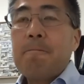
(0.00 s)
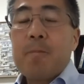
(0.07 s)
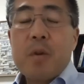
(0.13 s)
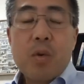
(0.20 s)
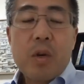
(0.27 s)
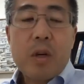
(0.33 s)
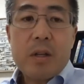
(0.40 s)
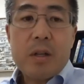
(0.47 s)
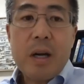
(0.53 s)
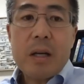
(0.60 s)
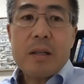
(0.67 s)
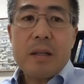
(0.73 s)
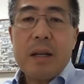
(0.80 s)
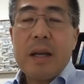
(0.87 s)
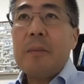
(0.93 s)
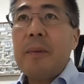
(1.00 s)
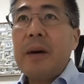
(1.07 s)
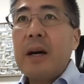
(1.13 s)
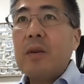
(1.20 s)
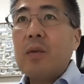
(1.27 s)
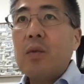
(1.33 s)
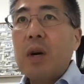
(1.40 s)
We're going to talk today
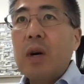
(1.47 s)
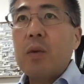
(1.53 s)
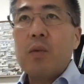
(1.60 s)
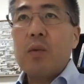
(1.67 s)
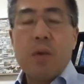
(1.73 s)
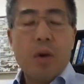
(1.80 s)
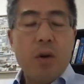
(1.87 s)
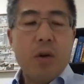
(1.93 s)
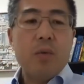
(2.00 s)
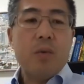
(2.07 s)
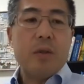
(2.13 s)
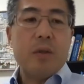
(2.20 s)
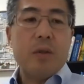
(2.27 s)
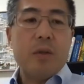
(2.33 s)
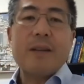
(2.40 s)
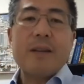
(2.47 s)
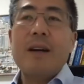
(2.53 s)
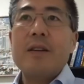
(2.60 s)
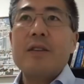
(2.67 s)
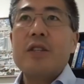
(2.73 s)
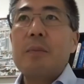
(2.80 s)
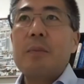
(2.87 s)
about what role will
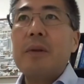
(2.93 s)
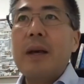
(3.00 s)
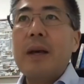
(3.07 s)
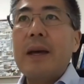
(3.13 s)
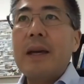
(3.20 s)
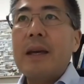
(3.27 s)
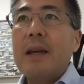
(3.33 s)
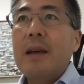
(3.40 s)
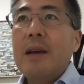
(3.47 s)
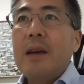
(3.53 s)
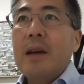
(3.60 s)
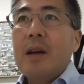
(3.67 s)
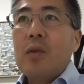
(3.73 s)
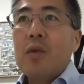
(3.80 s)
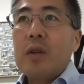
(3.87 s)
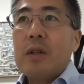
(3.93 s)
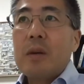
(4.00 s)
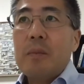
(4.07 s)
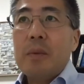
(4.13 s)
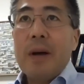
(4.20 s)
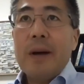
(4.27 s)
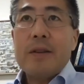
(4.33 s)
technology play with
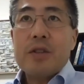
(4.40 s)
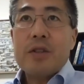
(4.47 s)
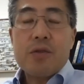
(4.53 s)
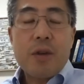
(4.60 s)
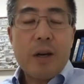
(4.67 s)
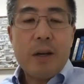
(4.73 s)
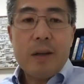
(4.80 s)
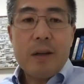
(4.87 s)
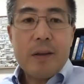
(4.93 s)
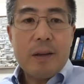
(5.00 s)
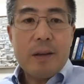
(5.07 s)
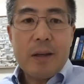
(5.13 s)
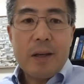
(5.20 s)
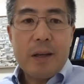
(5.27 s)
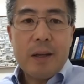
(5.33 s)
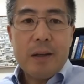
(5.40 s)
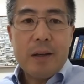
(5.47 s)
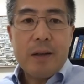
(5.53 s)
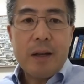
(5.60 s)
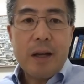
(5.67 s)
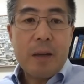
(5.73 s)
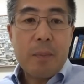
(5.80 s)
compliance training
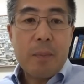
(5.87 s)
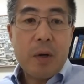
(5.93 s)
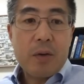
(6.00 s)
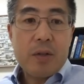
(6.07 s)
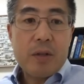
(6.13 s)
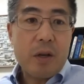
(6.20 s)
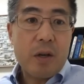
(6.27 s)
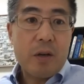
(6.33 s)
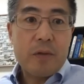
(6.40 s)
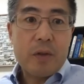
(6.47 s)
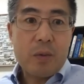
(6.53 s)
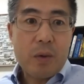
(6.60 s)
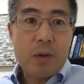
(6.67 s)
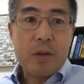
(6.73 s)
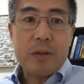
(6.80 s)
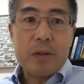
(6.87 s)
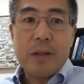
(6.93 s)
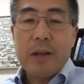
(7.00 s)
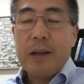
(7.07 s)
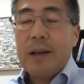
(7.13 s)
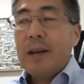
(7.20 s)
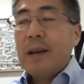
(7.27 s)
in a post-COVID world.
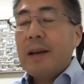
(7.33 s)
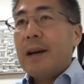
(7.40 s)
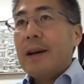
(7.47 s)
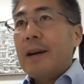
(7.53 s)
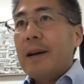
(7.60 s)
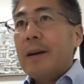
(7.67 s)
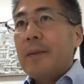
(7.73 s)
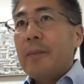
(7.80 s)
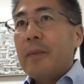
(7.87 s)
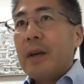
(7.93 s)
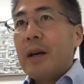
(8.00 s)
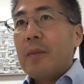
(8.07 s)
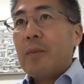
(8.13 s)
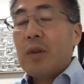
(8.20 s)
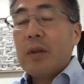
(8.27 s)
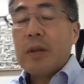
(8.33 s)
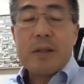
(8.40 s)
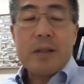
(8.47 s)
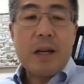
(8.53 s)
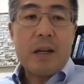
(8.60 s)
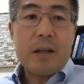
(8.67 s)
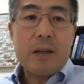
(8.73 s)
I'm really
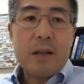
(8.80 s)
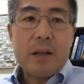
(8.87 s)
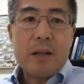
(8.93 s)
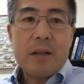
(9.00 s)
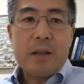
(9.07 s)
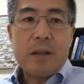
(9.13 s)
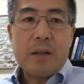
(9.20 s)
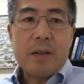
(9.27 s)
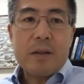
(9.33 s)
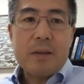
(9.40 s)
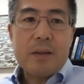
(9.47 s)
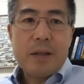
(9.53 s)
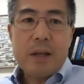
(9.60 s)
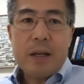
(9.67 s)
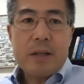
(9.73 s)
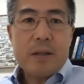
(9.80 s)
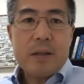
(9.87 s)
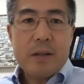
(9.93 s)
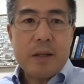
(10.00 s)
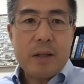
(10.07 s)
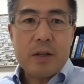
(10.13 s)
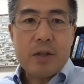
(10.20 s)
excited to
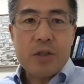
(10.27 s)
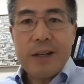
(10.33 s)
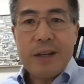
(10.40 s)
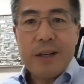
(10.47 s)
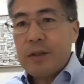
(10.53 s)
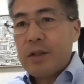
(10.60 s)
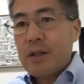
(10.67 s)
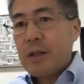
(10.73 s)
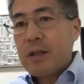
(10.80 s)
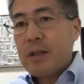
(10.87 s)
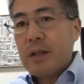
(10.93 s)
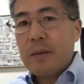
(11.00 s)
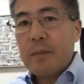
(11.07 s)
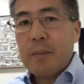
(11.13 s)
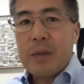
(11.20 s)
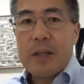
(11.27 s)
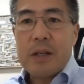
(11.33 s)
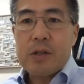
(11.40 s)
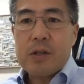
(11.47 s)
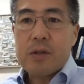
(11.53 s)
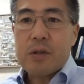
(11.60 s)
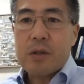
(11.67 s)
discuss the challenges and
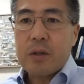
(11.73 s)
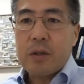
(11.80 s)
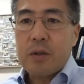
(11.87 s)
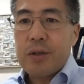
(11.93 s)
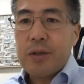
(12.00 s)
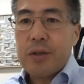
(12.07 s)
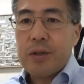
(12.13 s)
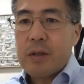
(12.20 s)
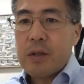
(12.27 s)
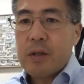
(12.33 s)
potential solutions.